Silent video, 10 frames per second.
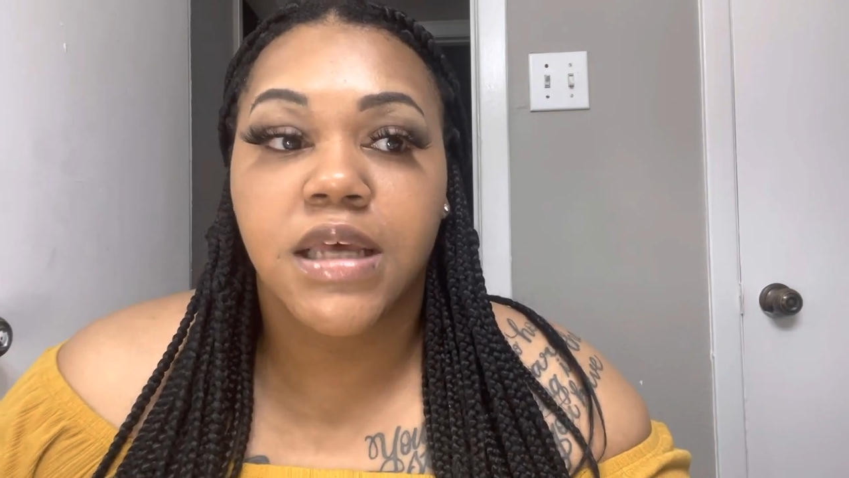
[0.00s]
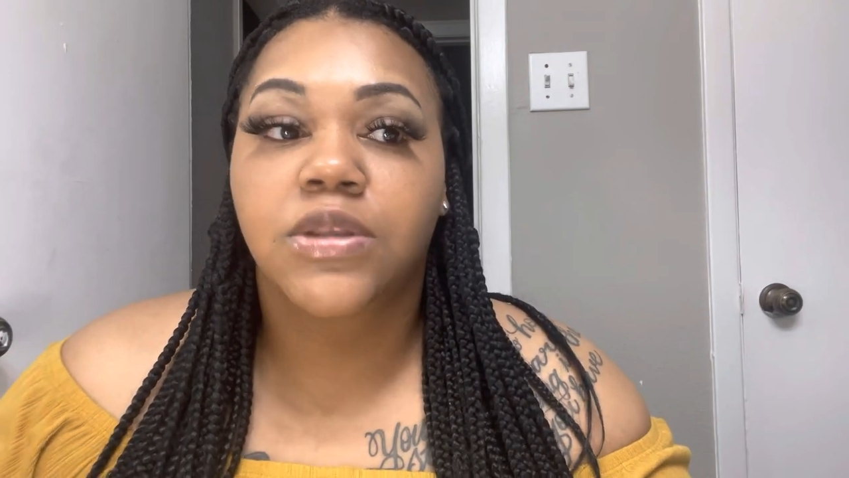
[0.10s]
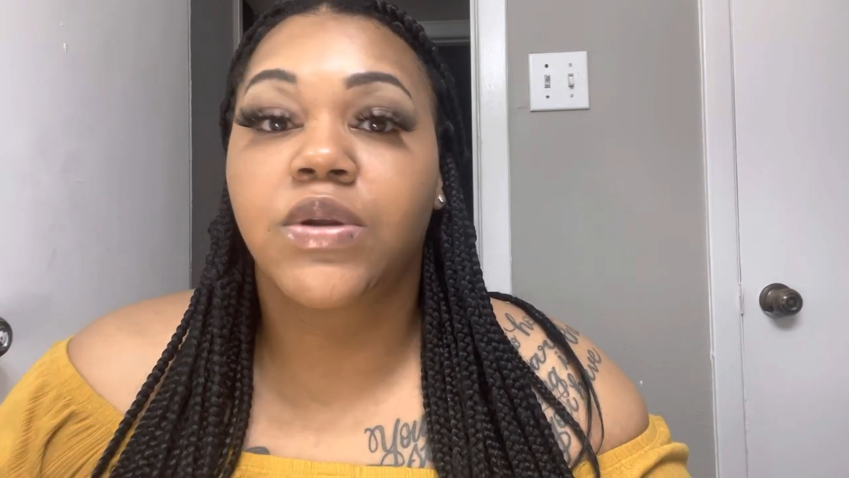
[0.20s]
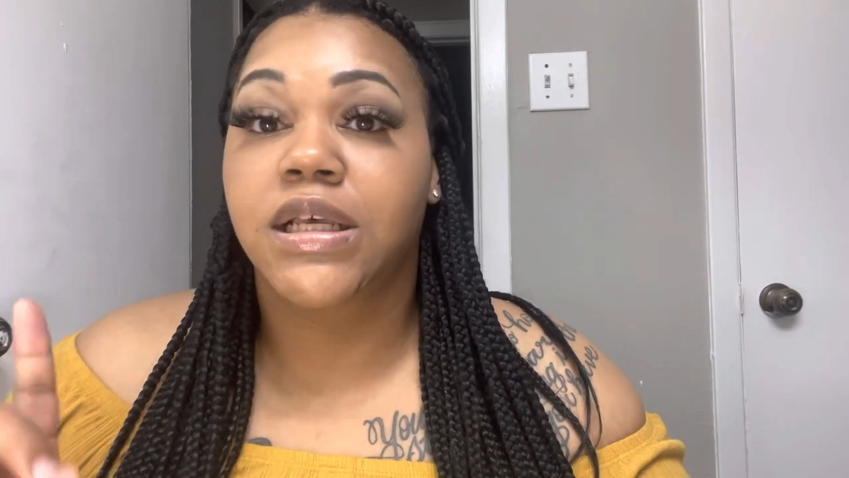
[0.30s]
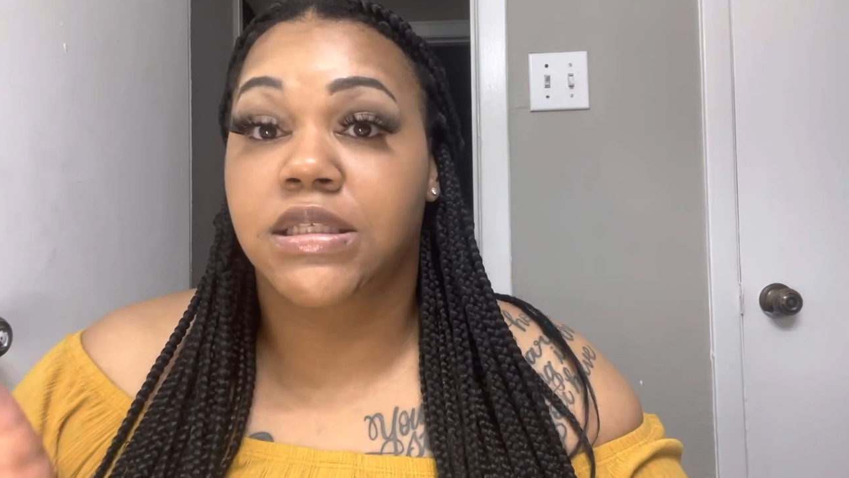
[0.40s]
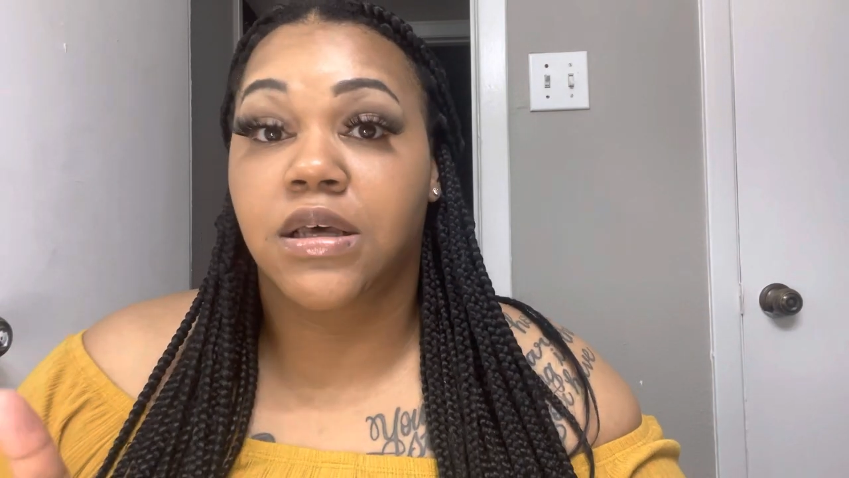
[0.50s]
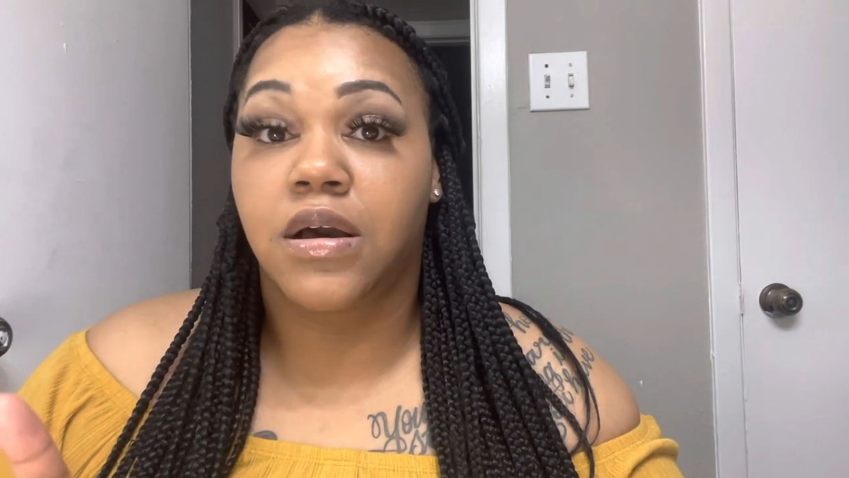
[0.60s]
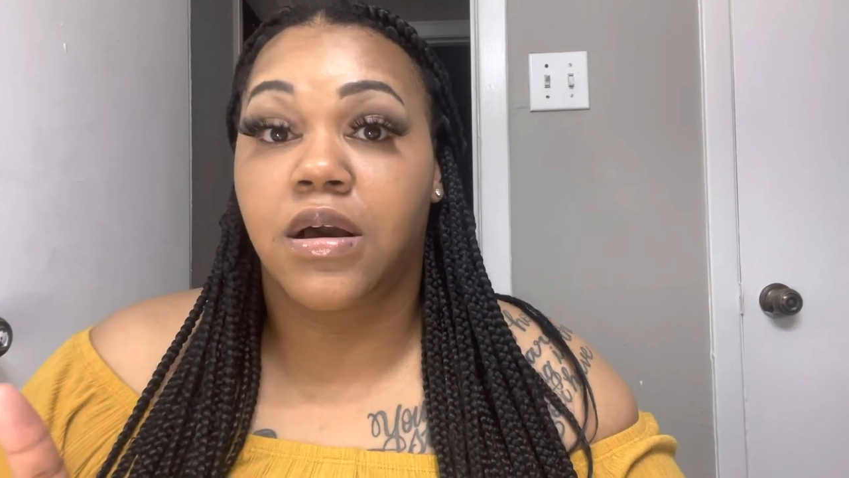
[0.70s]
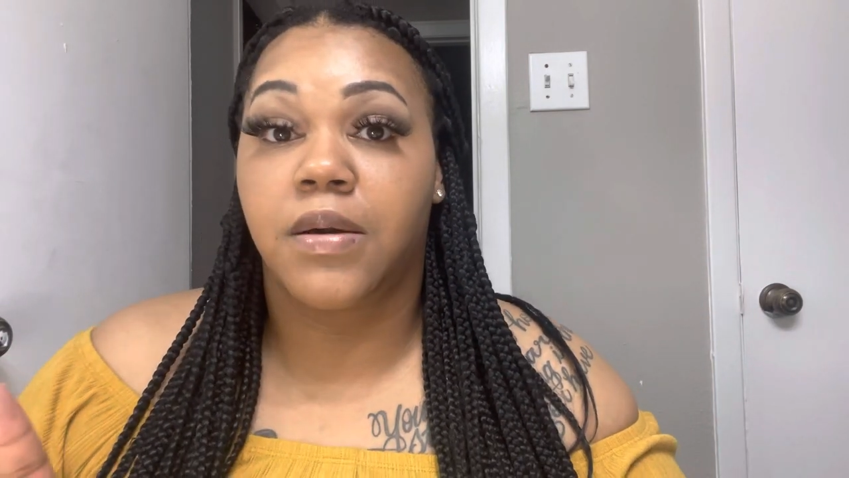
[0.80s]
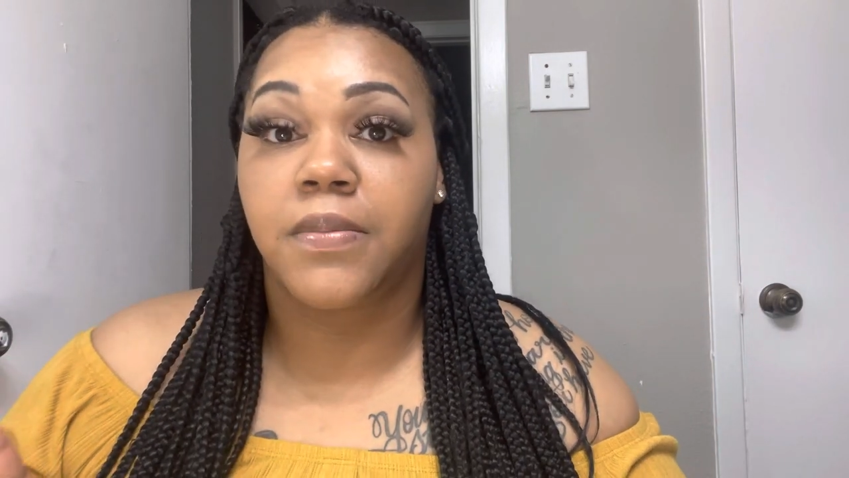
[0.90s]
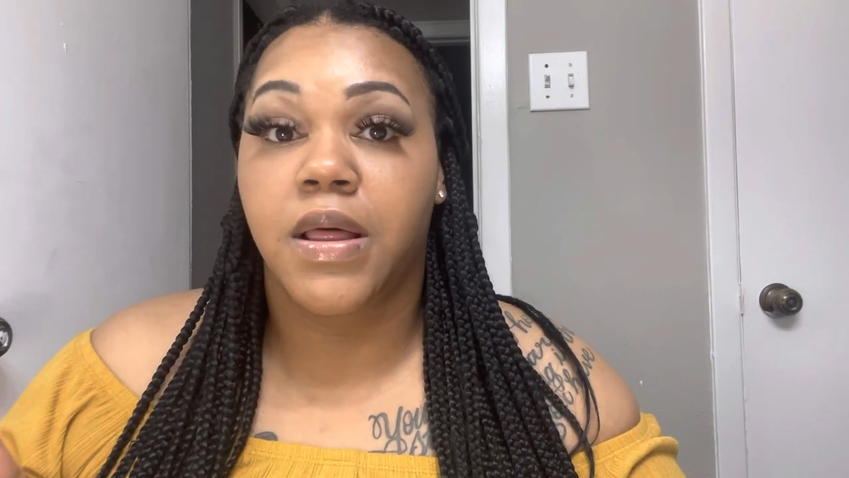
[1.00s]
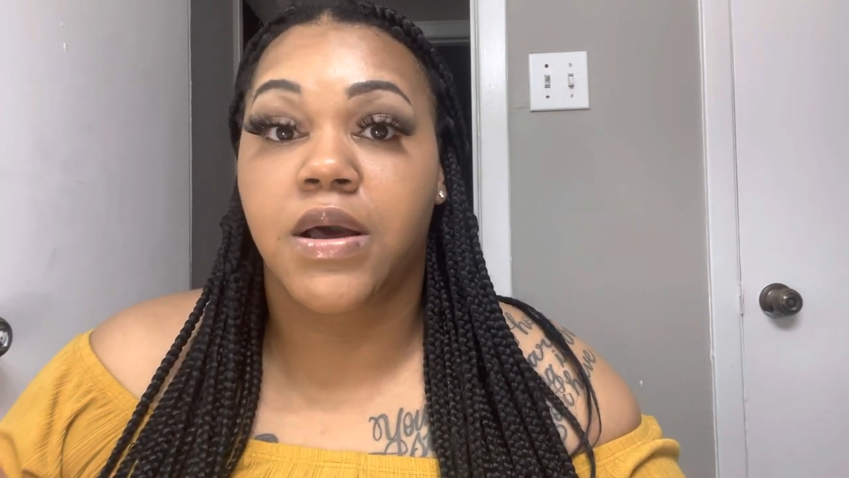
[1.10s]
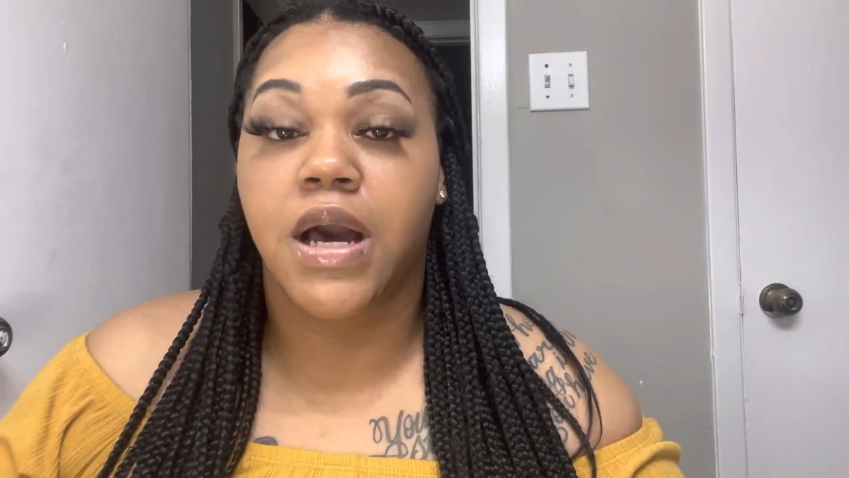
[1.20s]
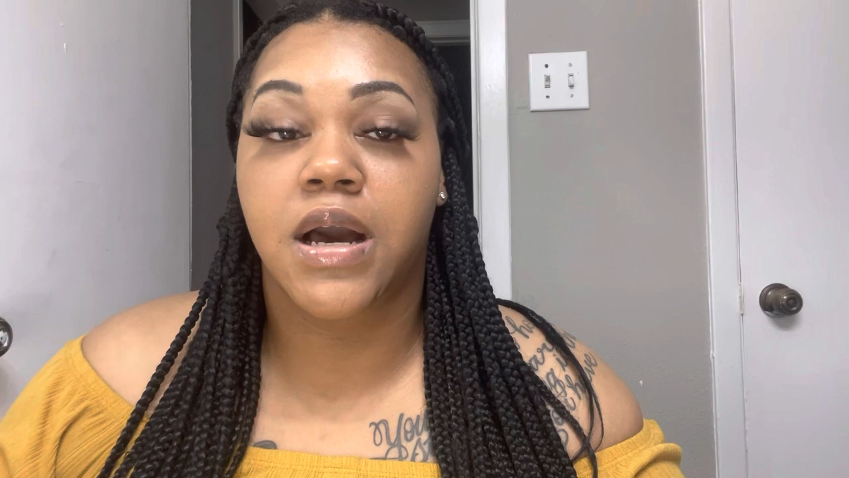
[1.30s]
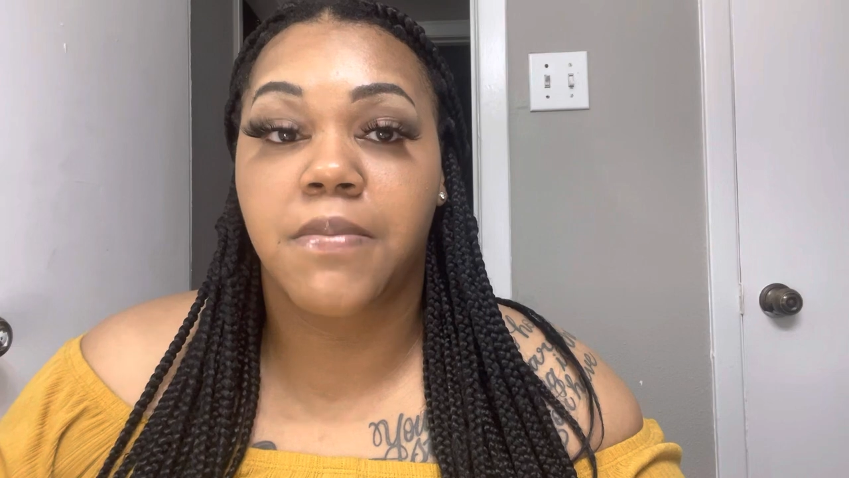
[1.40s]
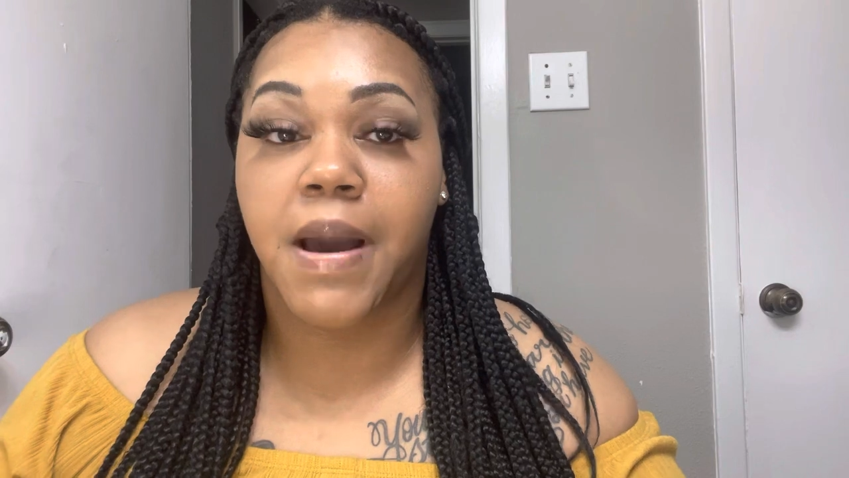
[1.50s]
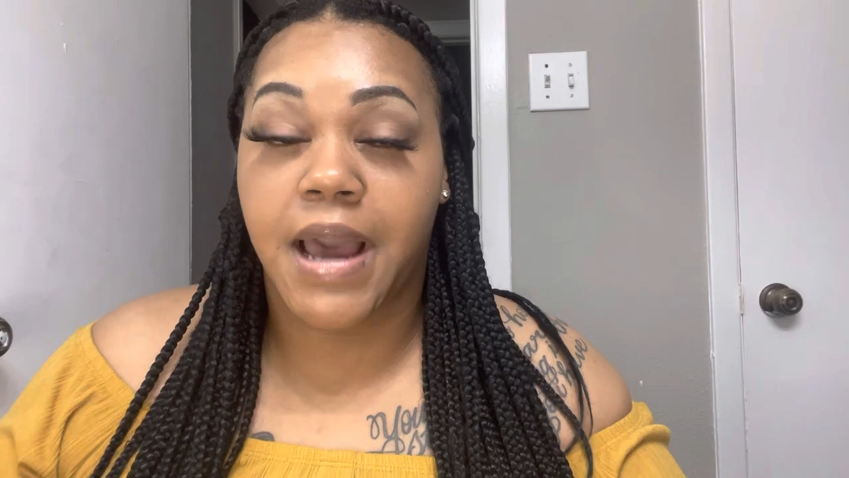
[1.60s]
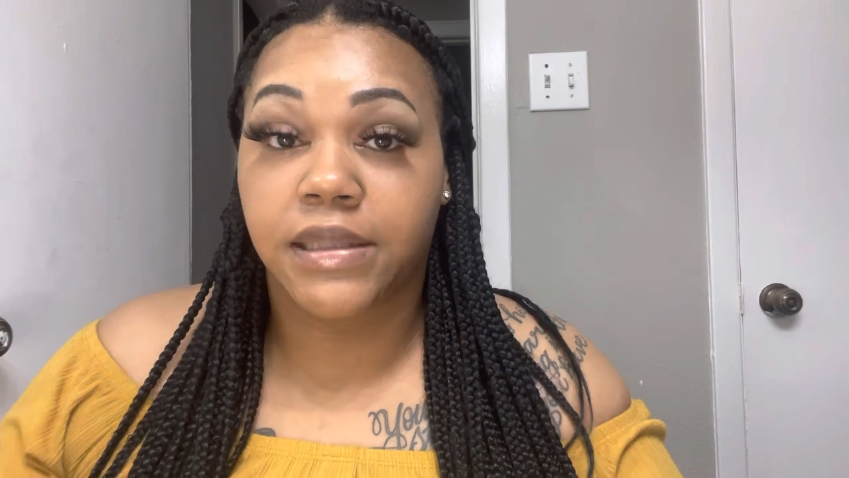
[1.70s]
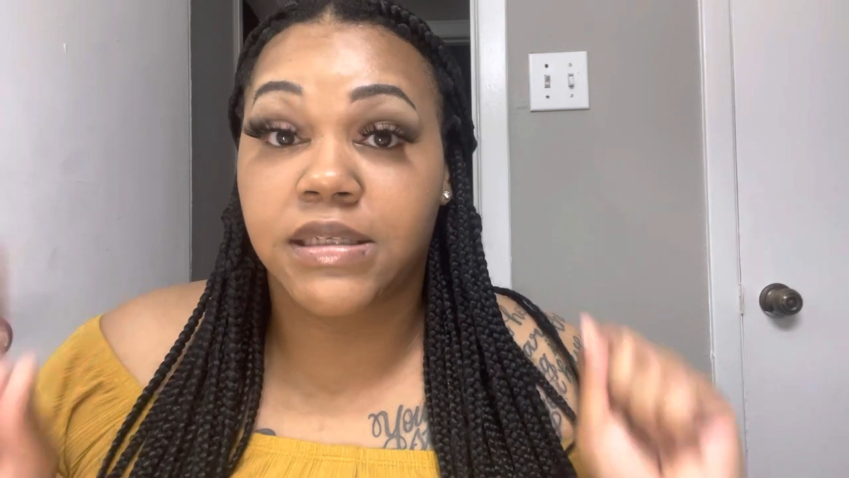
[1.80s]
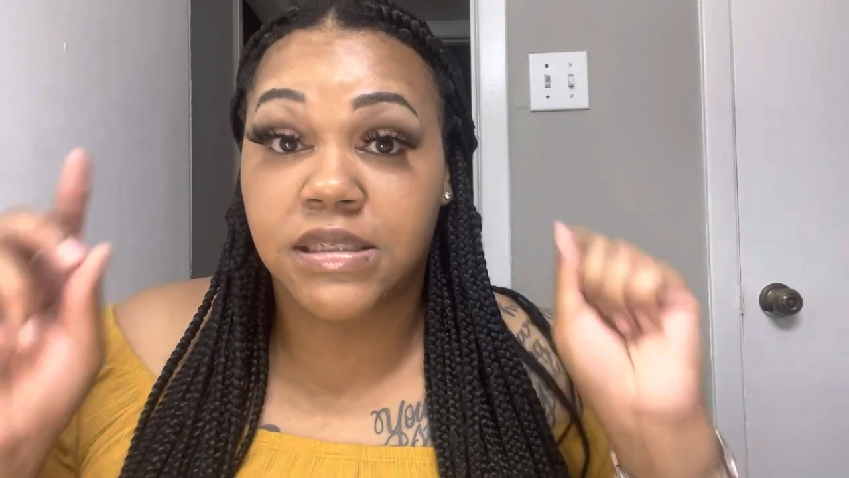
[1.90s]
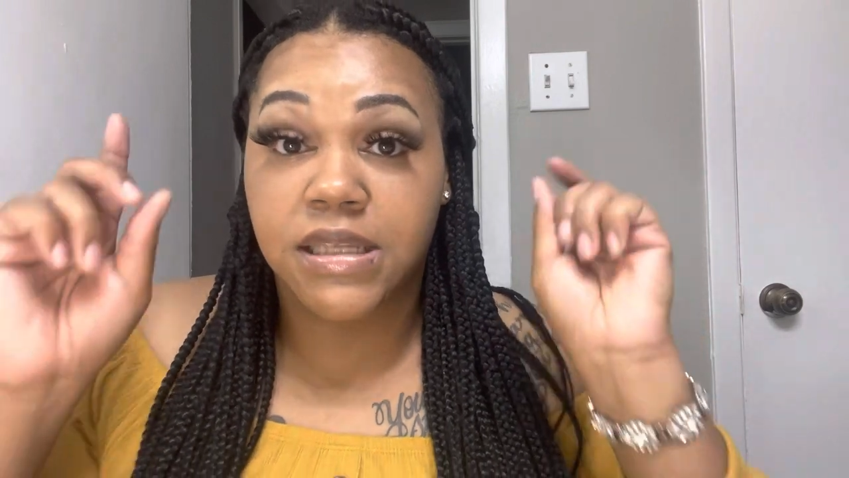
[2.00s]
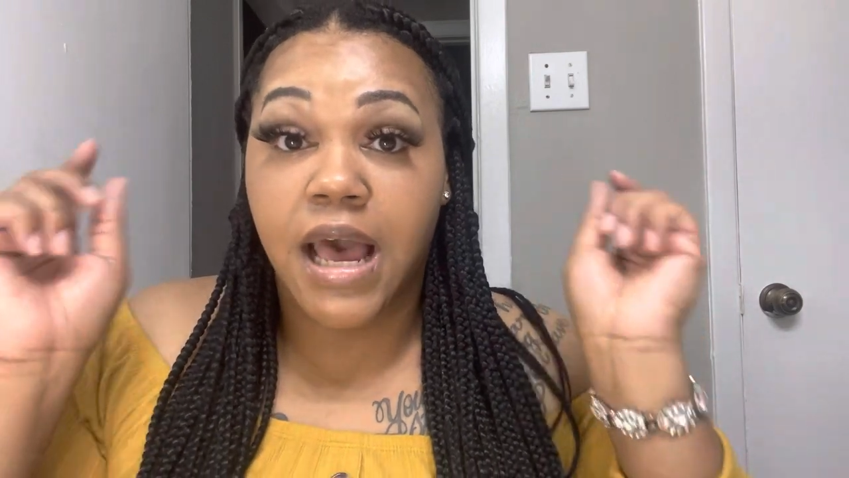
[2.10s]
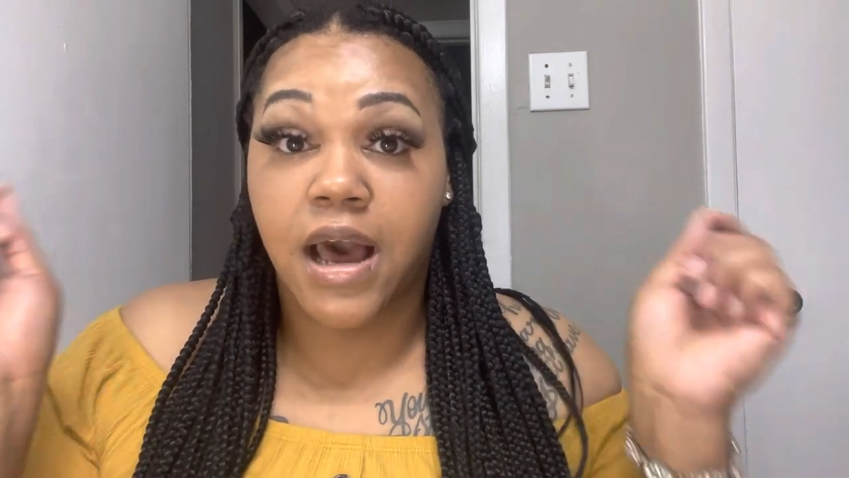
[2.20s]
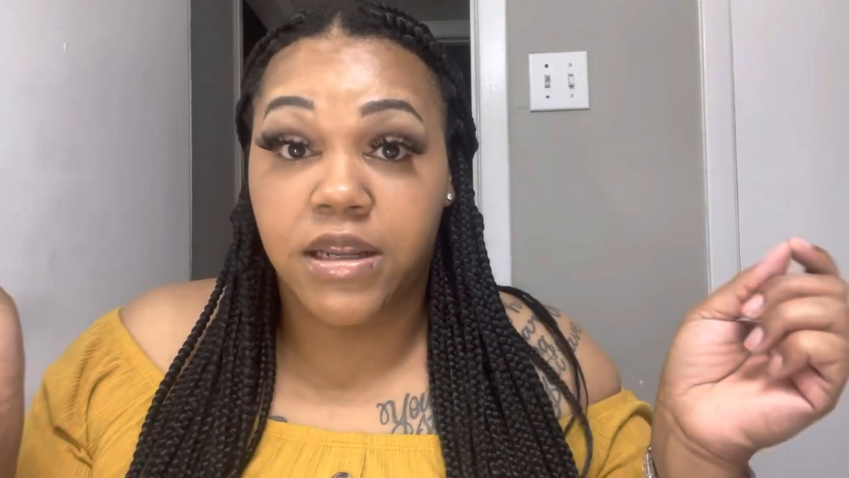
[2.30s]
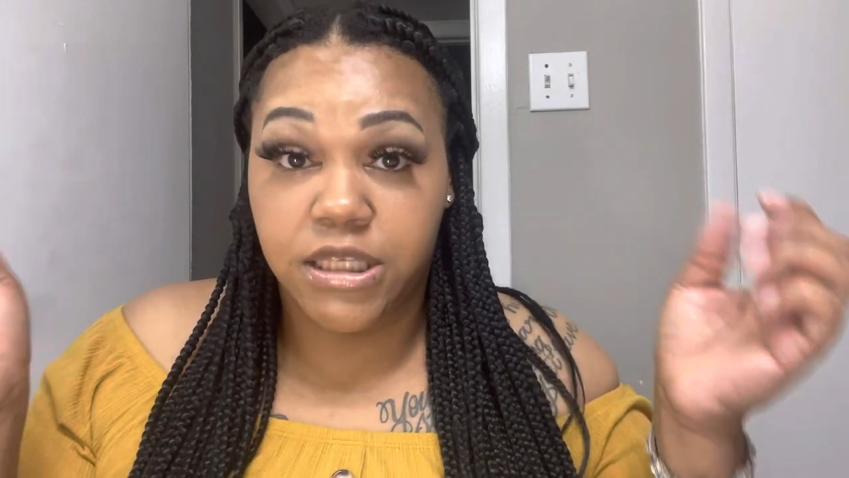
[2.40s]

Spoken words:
I got this style,